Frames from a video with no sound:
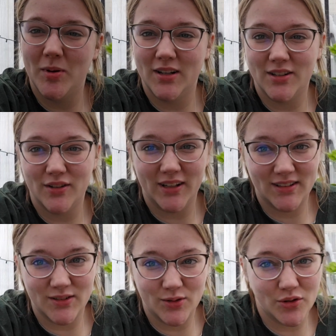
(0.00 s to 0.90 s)
us about. They're
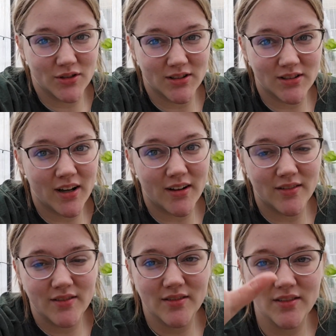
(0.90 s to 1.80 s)
like, this door does
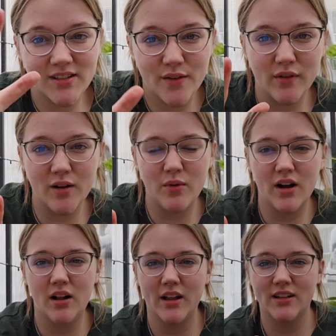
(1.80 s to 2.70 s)
not sit very
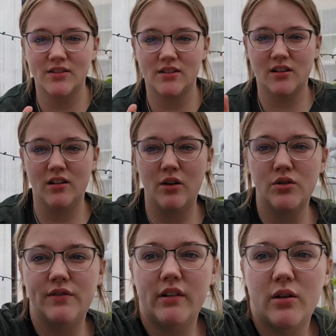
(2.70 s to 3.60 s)
well, it doesn't
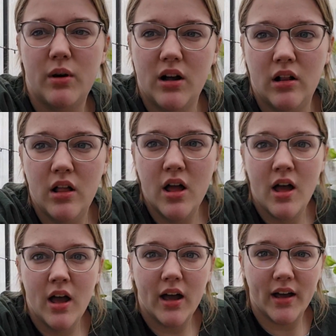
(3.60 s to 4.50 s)
close very well,
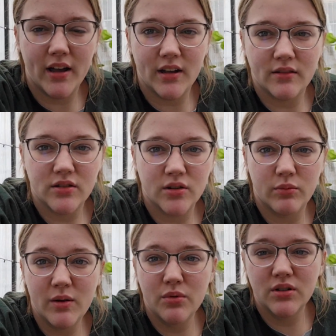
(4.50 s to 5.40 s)
and
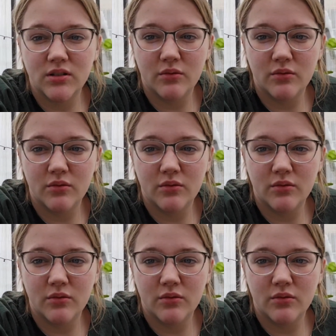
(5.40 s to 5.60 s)
so we